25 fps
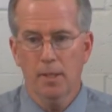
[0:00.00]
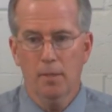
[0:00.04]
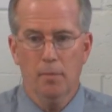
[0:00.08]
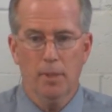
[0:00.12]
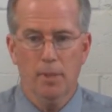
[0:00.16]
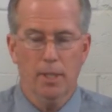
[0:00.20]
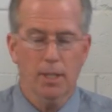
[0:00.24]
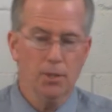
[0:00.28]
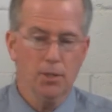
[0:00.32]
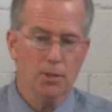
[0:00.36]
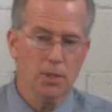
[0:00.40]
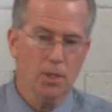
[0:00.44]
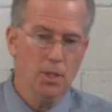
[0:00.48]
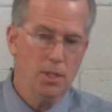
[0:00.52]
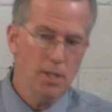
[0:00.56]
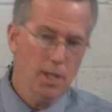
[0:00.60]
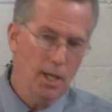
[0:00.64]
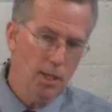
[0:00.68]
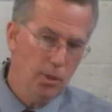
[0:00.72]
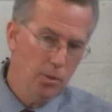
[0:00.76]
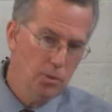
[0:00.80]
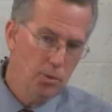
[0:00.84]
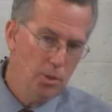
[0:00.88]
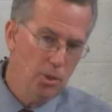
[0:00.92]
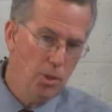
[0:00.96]
because it
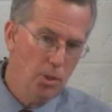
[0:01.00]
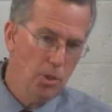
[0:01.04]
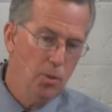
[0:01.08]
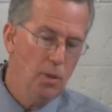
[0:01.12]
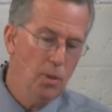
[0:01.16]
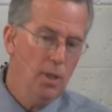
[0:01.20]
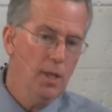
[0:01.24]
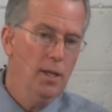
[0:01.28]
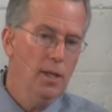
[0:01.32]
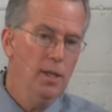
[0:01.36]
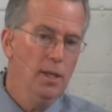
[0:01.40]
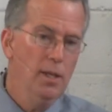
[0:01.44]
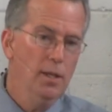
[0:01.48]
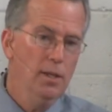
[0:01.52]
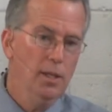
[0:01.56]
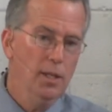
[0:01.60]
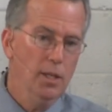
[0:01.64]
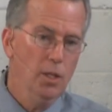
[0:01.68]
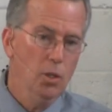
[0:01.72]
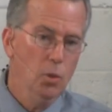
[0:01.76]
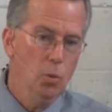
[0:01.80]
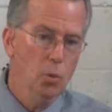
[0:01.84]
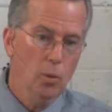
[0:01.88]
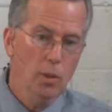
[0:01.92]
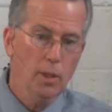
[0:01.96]
tells you that
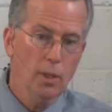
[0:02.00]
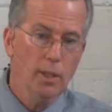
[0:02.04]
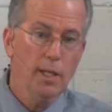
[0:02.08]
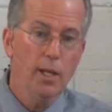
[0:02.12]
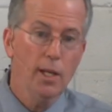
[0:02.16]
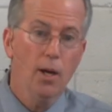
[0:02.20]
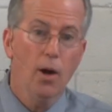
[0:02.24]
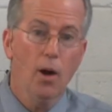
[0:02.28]
you really